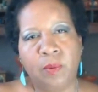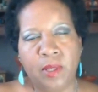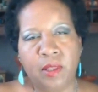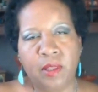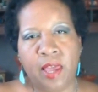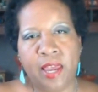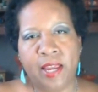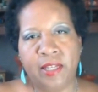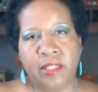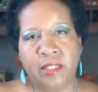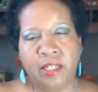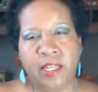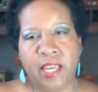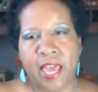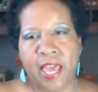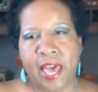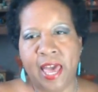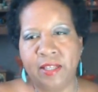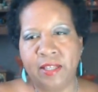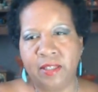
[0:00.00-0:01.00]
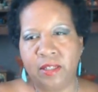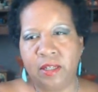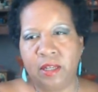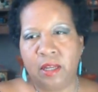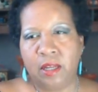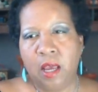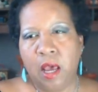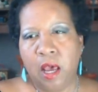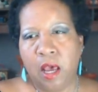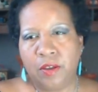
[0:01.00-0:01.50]
we like to cast
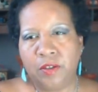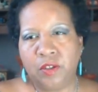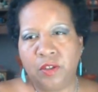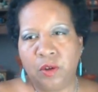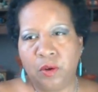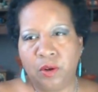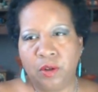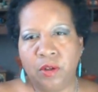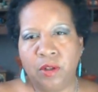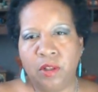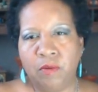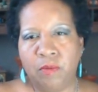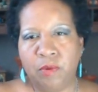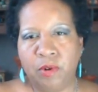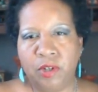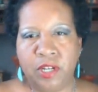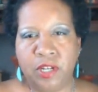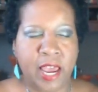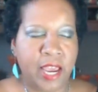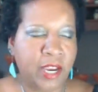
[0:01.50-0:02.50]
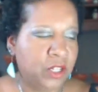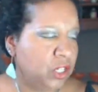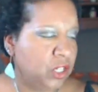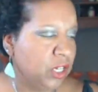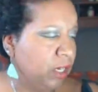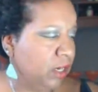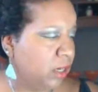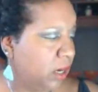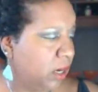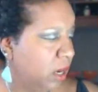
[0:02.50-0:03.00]
a circle of
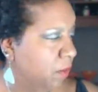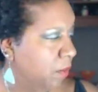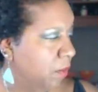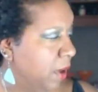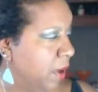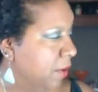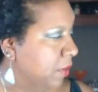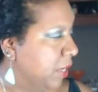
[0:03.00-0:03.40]
protection around